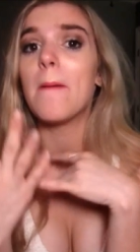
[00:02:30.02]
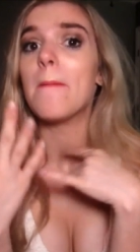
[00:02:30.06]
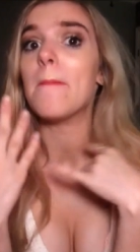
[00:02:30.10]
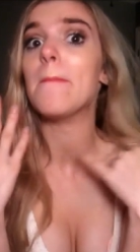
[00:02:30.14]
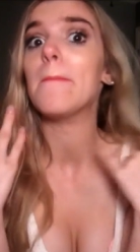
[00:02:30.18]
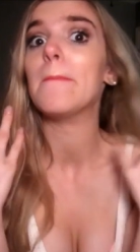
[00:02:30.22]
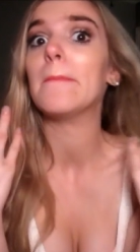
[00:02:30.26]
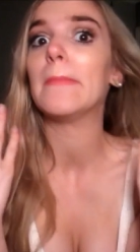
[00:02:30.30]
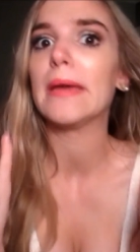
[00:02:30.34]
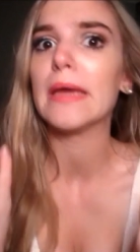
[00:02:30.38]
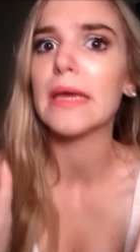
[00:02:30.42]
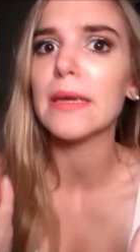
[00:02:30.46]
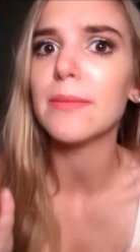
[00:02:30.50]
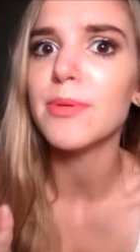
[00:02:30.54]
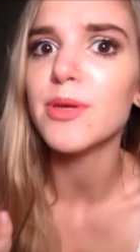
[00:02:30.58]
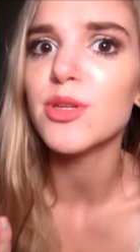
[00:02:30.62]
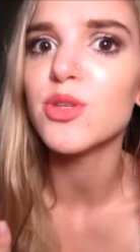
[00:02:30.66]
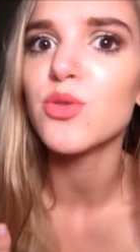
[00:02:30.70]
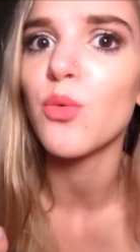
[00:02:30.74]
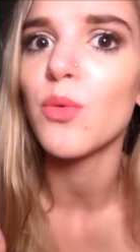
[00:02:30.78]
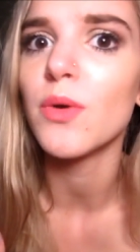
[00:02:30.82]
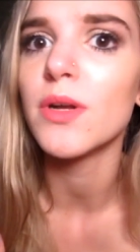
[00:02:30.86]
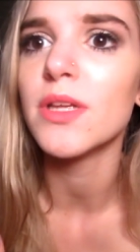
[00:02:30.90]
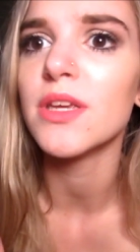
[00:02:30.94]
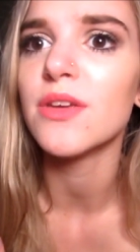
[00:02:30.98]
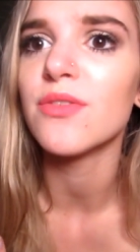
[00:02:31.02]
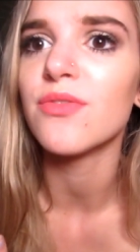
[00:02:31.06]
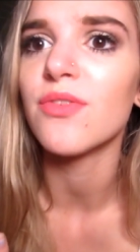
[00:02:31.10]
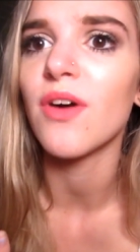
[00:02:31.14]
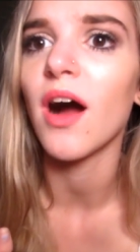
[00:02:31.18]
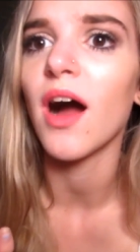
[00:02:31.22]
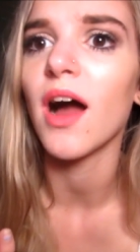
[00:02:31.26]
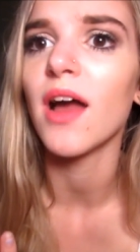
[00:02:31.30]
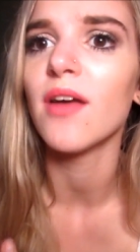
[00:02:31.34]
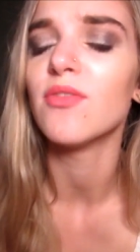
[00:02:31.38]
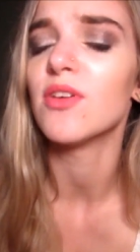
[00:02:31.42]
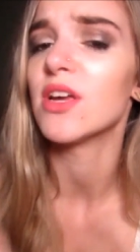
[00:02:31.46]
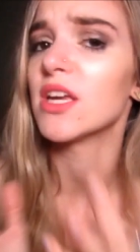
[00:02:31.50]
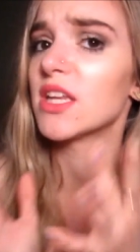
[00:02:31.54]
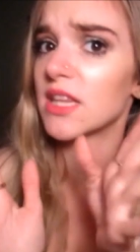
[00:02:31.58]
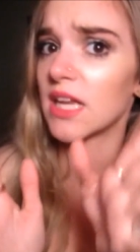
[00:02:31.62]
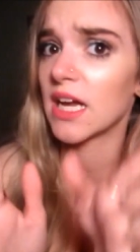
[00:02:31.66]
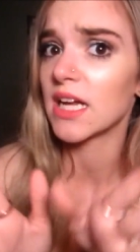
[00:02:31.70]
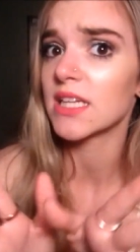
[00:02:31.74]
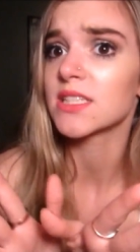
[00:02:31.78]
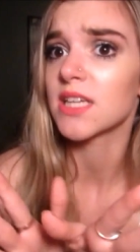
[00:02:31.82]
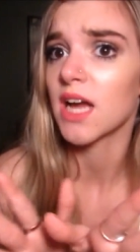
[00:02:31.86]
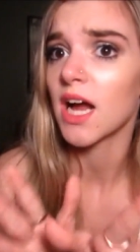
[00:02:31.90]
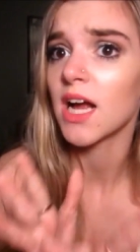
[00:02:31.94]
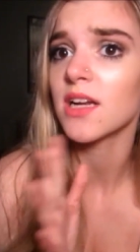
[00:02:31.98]
maybe twenty-five. Like,
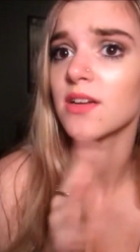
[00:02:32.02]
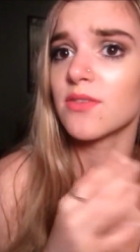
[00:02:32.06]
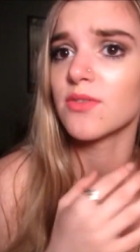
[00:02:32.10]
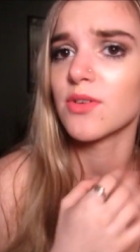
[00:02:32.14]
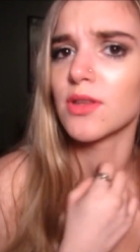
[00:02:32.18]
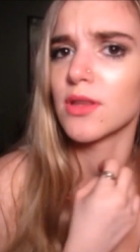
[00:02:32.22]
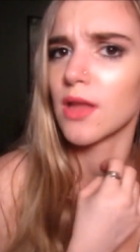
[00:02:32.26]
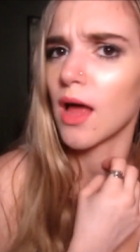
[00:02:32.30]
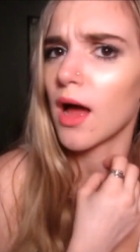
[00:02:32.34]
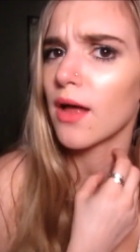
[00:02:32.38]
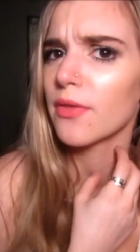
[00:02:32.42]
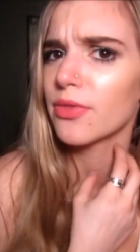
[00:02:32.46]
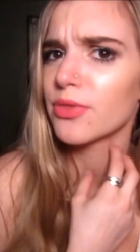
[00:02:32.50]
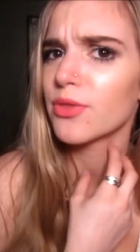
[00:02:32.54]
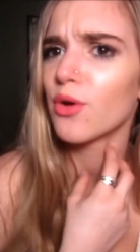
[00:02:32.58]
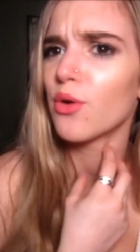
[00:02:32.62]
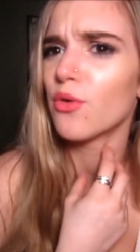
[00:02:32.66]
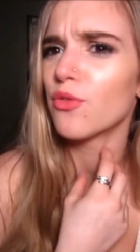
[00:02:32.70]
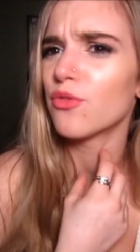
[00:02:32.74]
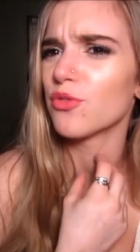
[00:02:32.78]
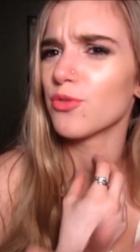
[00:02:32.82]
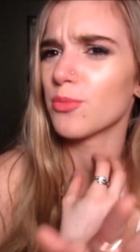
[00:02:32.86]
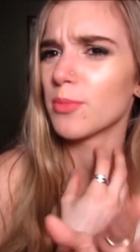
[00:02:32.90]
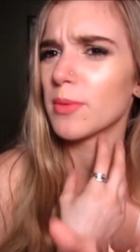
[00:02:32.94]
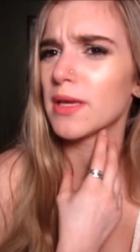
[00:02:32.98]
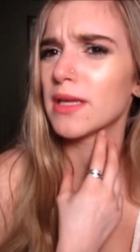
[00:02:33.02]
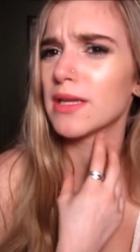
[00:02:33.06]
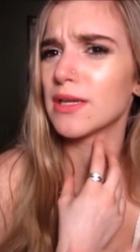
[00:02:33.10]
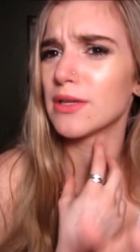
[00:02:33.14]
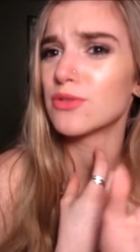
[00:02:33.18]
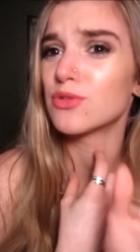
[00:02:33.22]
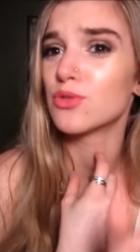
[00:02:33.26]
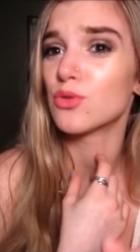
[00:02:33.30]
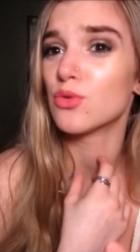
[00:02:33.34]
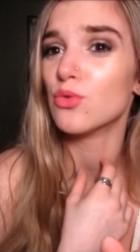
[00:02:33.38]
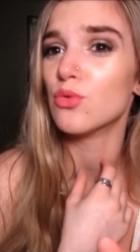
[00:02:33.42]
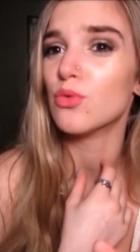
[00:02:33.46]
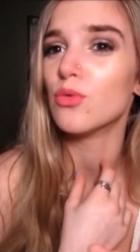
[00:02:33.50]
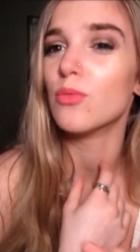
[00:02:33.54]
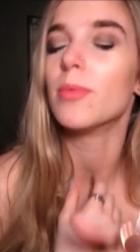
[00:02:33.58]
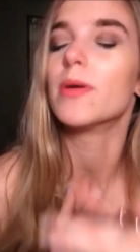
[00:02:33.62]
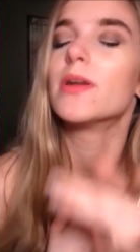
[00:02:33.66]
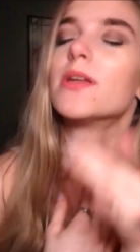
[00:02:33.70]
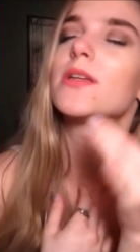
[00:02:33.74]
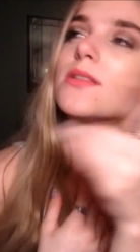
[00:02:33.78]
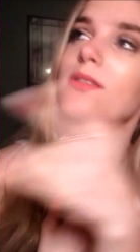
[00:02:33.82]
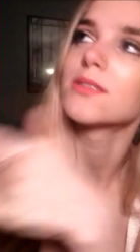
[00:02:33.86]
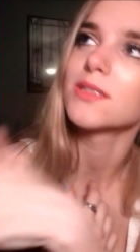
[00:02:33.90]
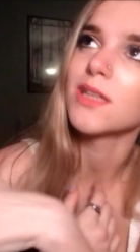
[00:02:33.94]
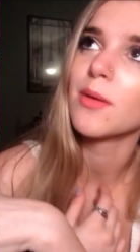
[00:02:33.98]
that's kind of a lot, though, for being at school,
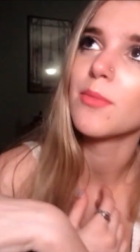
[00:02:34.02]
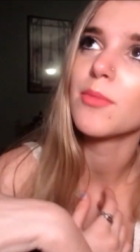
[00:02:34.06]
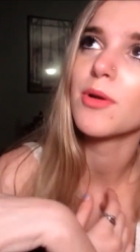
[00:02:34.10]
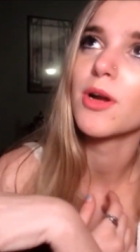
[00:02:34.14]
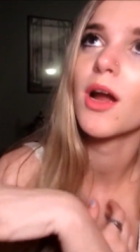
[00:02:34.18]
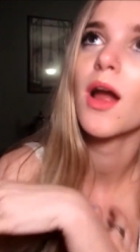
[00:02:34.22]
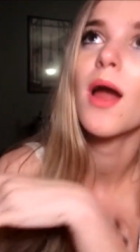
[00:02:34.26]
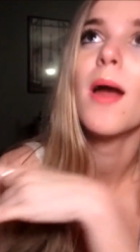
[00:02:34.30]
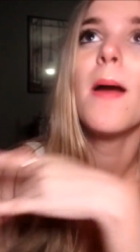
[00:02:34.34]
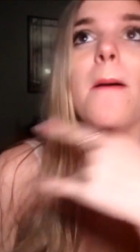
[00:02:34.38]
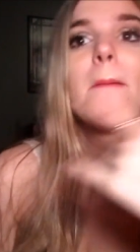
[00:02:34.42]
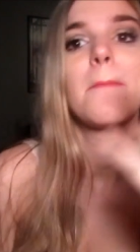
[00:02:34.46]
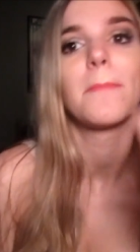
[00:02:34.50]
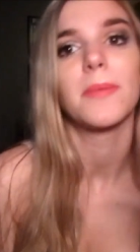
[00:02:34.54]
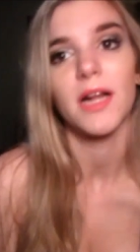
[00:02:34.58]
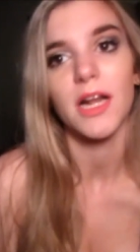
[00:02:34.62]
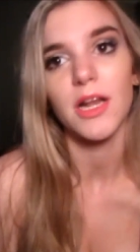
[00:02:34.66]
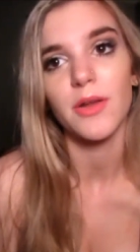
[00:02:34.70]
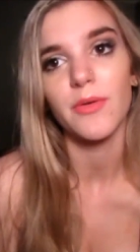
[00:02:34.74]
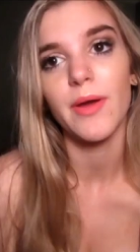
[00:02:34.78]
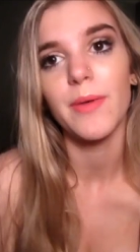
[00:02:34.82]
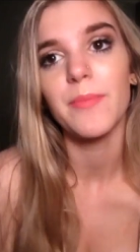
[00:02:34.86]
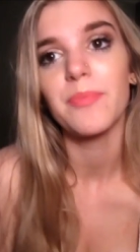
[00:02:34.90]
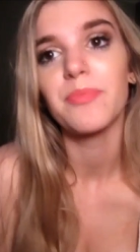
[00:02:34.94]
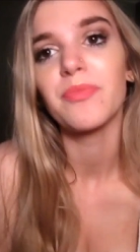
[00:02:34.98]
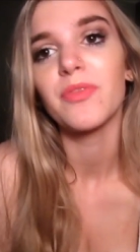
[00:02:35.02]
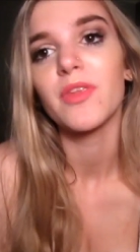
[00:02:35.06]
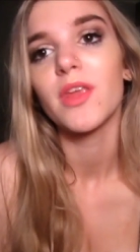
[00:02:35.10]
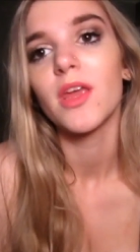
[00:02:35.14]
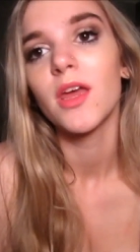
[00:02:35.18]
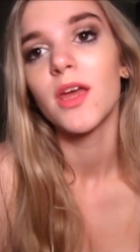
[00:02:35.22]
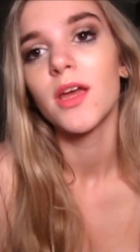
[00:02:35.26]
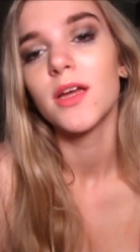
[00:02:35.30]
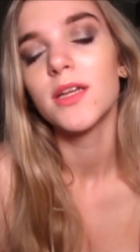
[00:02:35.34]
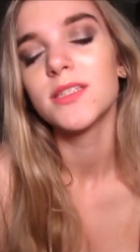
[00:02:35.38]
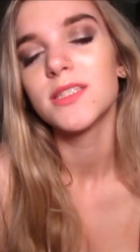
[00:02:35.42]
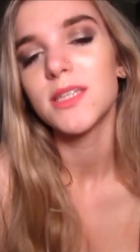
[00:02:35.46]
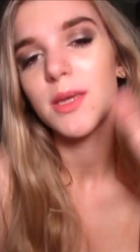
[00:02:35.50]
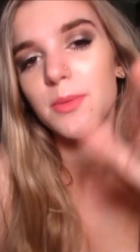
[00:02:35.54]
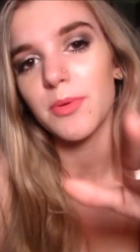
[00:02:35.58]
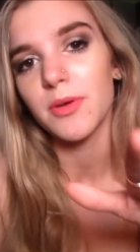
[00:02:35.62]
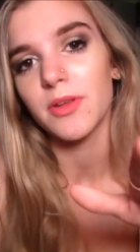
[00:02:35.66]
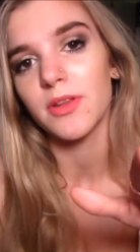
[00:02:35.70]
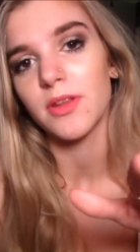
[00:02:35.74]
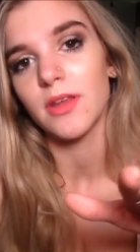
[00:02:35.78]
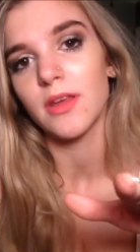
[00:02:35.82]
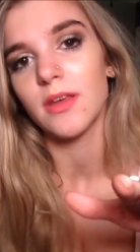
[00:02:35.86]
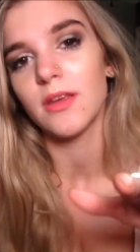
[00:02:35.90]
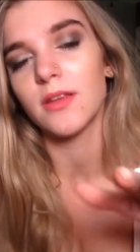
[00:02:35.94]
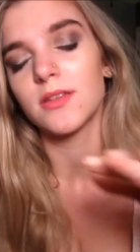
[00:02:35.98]
but it's summer. But anyway,
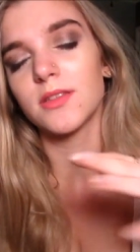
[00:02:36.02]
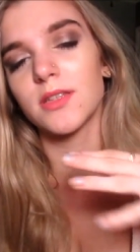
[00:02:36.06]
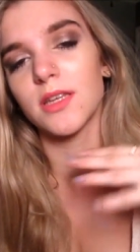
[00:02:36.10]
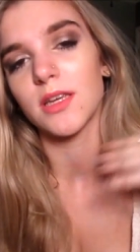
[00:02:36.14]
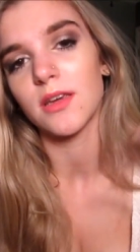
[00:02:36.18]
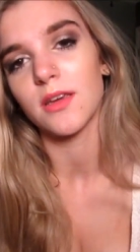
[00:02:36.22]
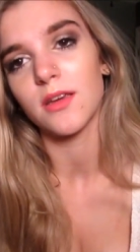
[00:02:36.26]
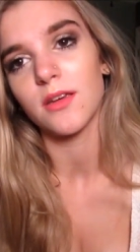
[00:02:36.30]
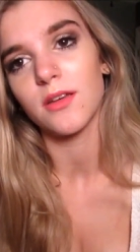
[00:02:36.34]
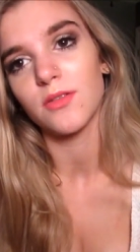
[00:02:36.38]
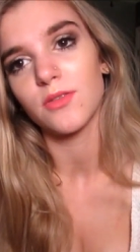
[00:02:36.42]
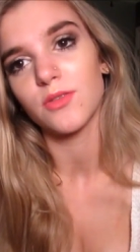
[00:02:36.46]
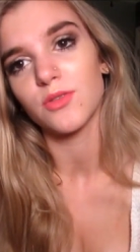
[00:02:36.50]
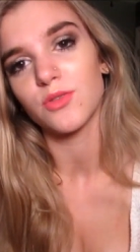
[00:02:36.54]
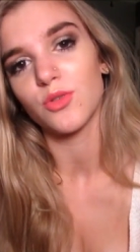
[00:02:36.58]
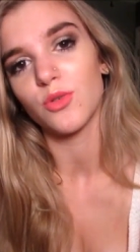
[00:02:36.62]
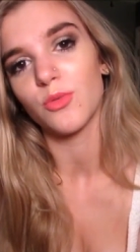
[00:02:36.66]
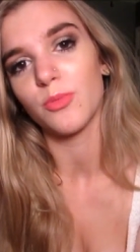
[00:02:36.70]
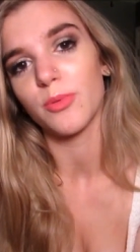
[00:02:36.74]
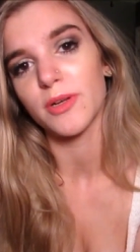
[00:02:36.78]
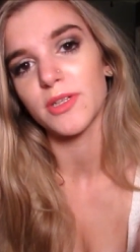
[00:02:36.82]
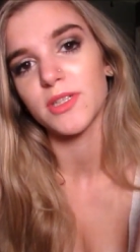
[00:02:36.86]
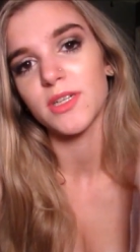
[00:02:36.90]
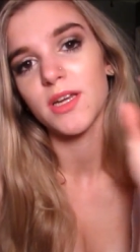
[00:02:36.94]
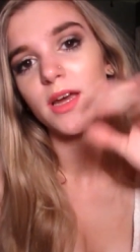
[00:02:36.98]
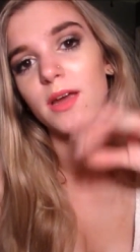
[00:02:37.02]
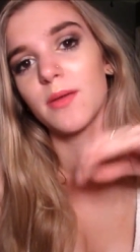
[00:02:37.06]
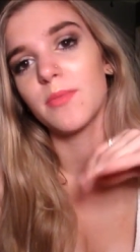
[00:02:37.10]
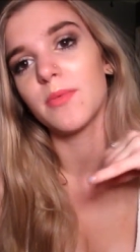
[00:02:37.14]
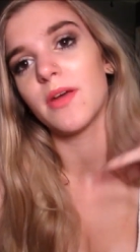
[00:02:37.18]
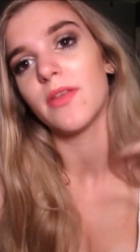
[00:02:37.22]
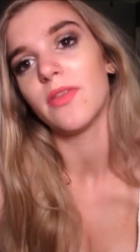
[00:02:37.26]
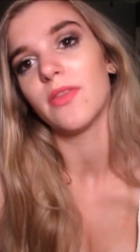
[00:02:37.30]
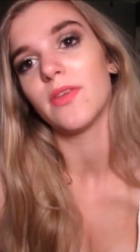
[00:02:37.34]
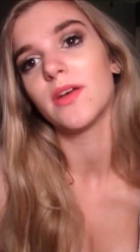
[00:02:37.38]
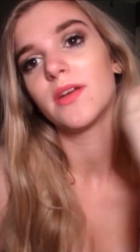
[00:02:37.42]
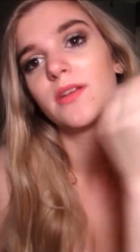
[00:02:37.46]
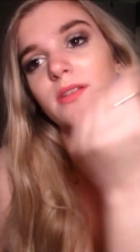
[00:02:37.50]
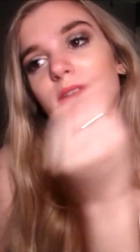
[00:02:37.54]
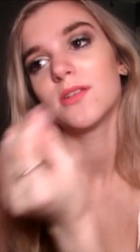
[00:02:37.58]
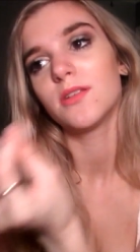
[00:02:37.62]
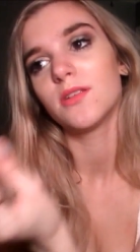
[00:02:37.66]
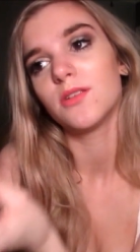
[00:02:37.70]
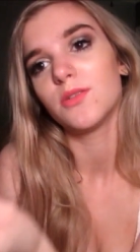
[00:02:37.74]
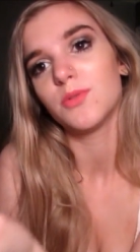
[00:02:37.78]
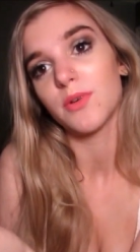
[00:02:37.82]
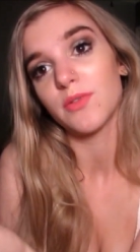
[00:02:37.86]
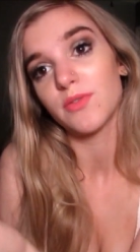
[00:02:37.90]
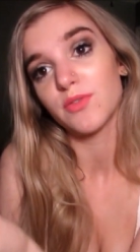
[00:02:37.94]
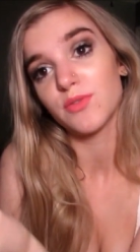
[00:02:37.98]
typically, it's, like, you go to school part-time, and then
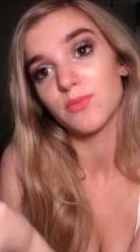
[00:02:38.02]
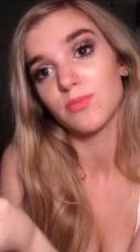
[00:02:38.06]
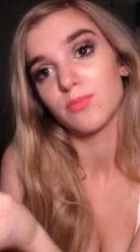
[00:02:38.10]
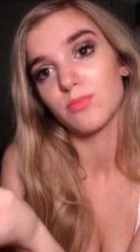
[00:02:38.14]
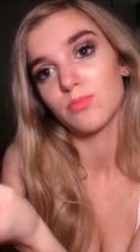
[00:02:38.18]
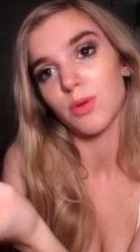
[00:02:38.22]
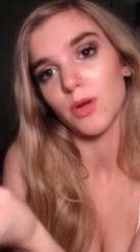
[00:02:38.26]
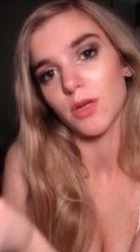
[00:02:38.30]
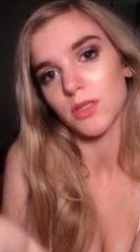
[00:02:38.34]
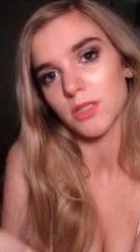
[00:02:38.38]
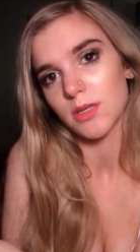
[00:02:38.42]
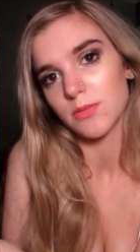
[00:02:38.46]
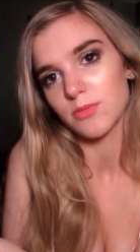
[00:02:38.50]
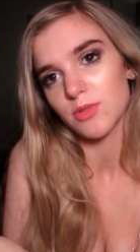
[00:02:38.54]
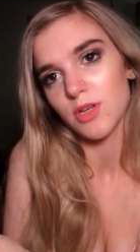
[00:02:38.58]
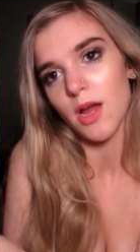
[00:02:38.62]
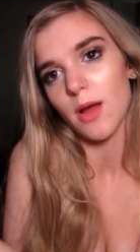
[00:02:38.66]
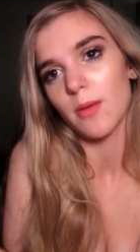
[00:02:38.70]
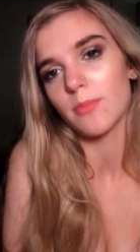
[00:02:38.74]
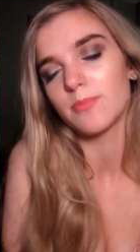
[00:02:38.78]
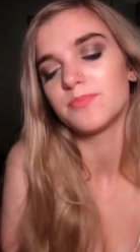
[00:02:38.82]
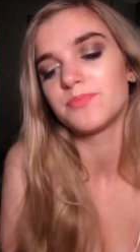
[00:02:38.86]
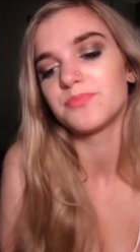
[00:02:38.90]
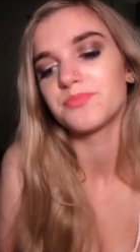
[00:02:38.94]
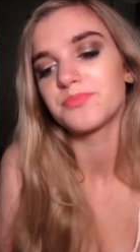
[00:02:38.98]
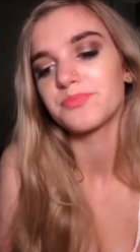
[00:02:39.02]
you have a part-time job.